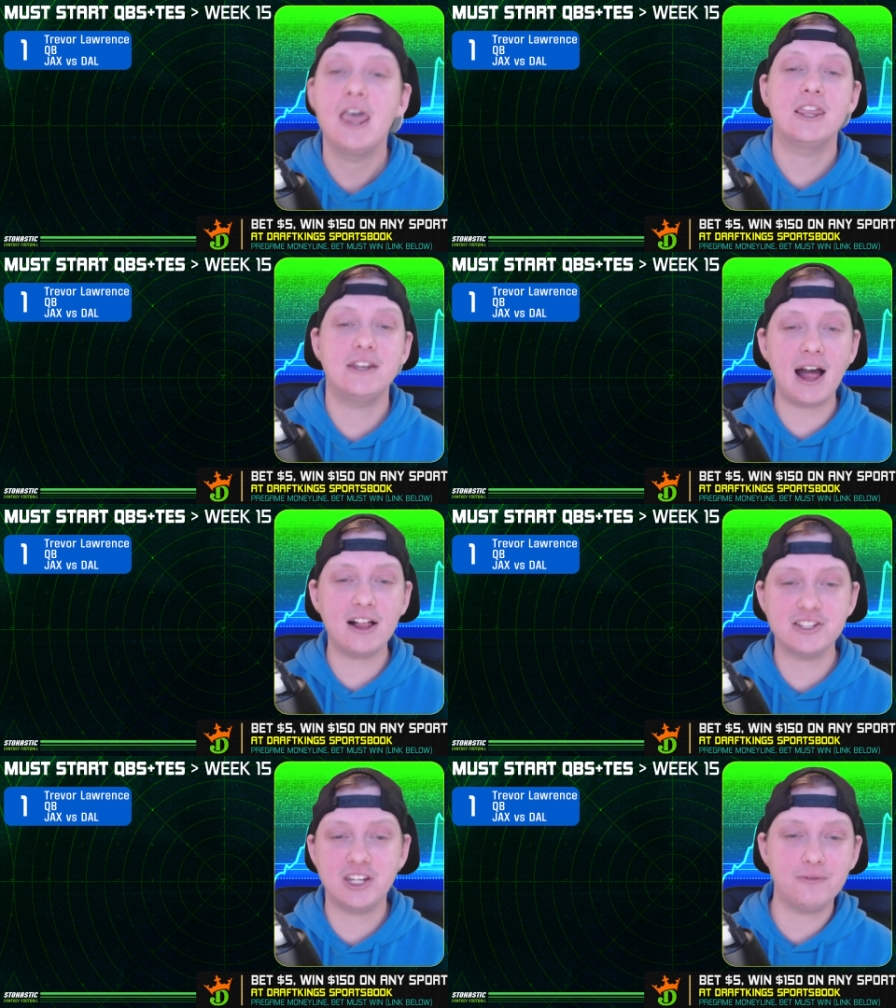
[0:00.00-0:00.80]
The
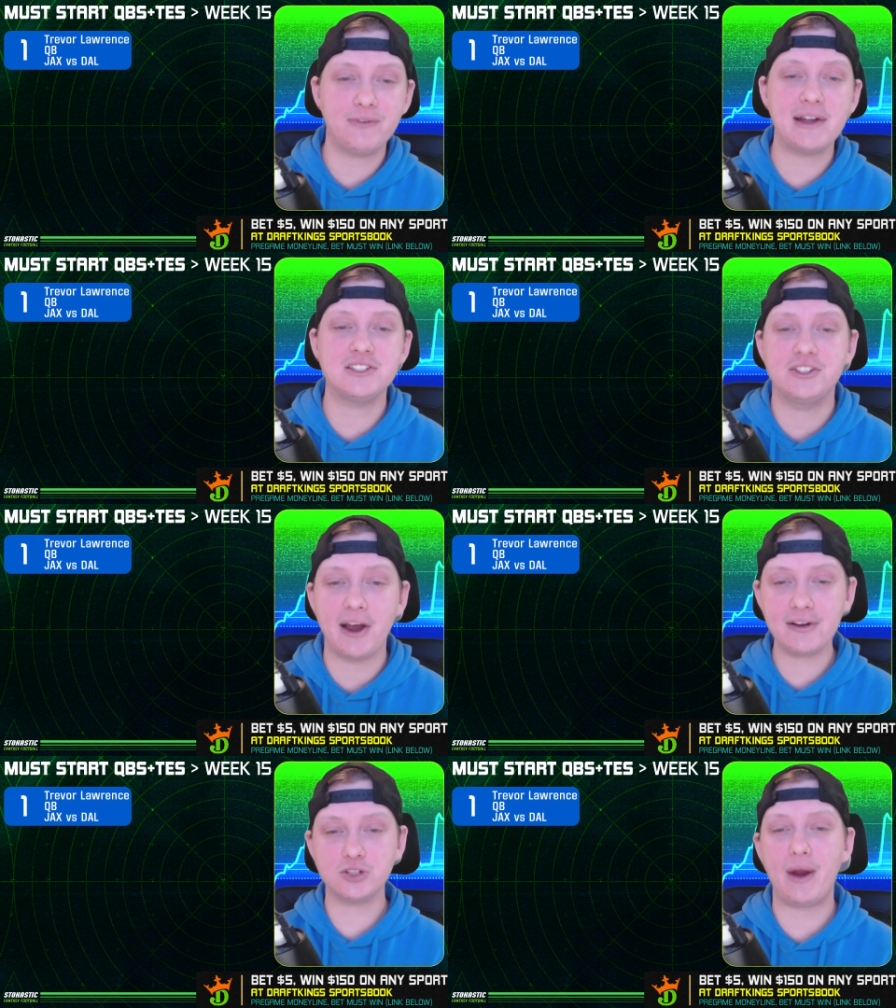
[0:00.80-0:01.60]
Dallas defense
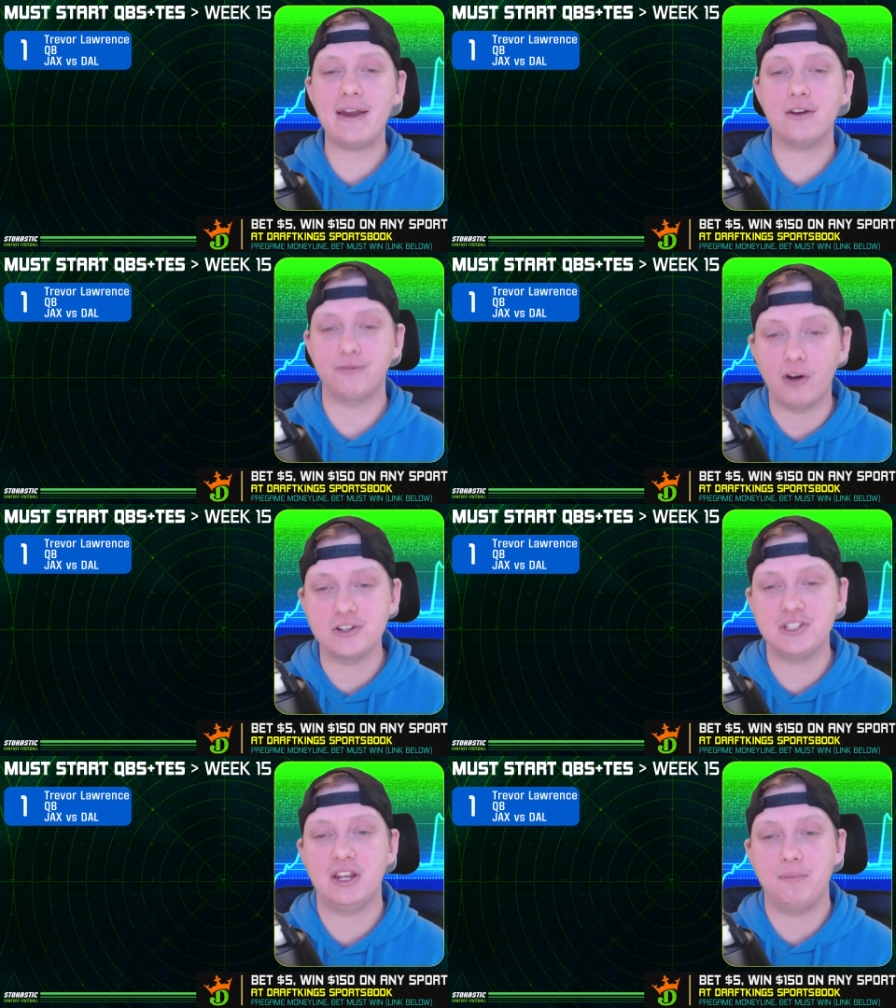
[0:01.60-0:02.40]
does rank
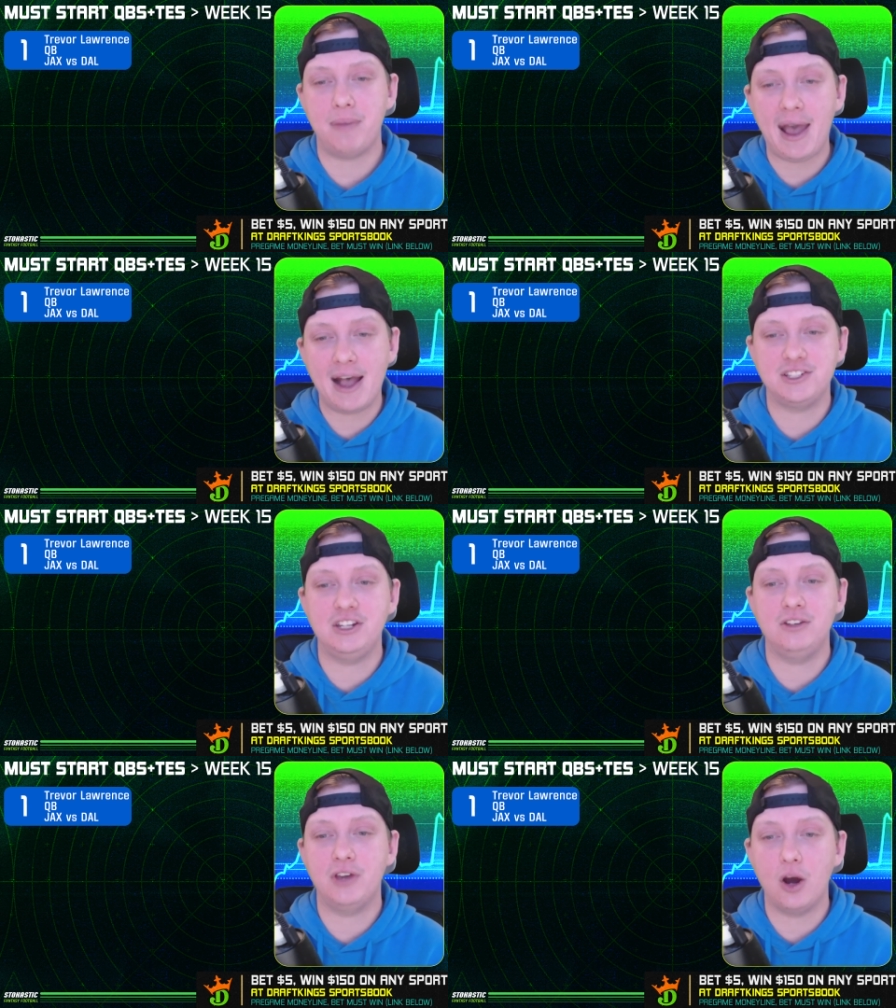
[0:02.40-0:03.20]
first in pass
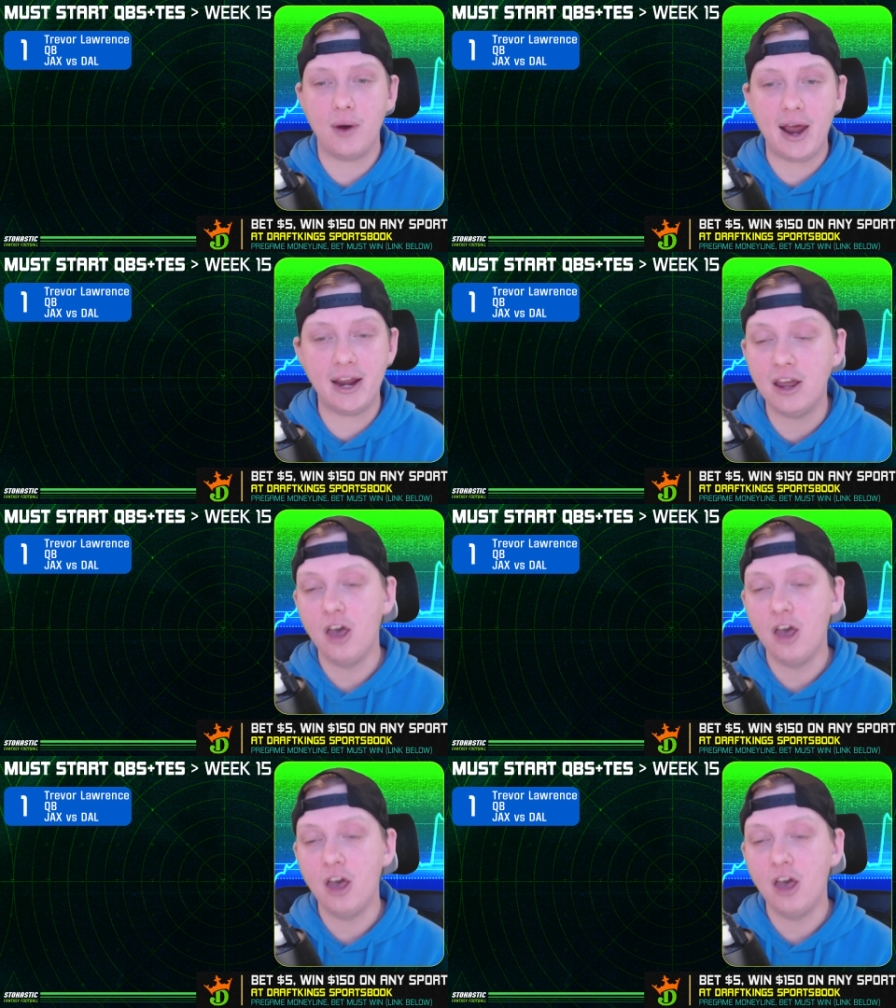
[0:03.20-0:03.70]
D V O A,